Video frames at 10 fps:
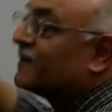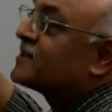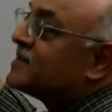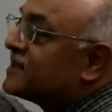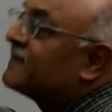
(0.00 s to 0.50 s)

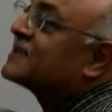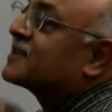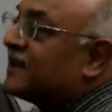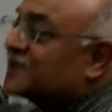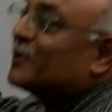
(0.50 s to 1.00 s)
efficiency,
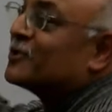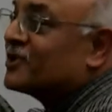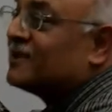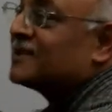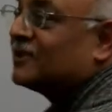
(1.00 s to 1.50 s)
fiscal
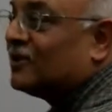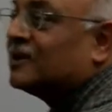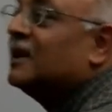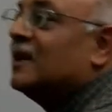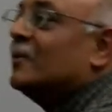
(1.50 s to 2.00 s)
exposure and so on,
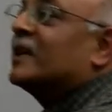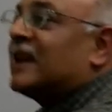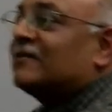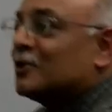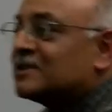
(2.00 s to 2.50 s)
we can
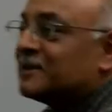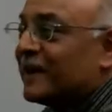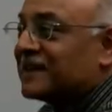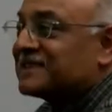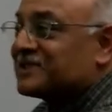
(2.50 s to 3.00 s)
have those
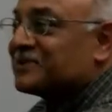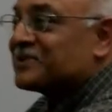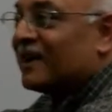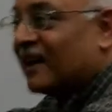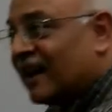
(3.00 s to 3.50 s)
debates to, to
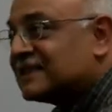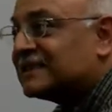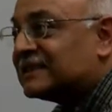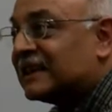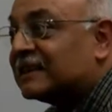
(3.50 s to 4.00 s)
our heart's
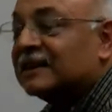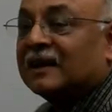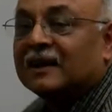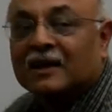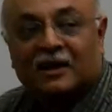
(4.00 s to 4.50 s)
content.
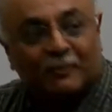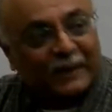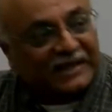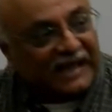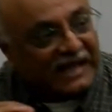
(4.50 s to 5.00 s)

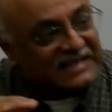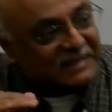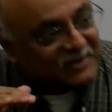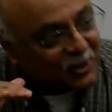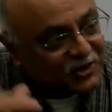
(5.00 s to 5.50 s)
But it's the
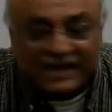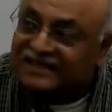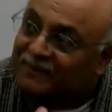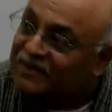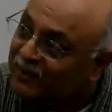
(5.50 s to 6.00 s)
social
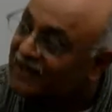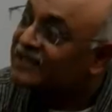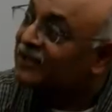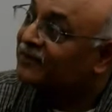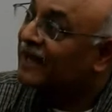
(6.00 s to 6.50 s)

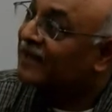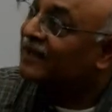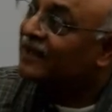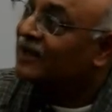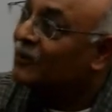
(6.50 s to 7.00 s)
acceptability of that
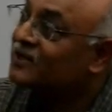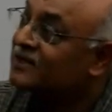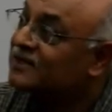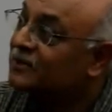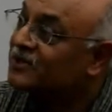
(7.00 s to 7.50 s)
which
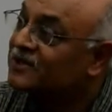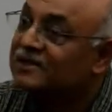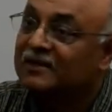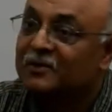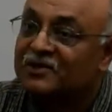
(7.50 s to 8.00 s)
is, which is,
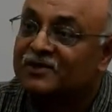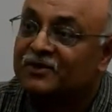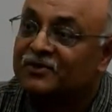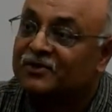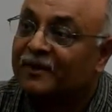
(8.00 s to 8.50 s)
uh, which is
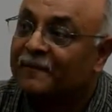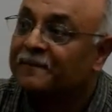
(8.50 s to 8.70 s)
crucial.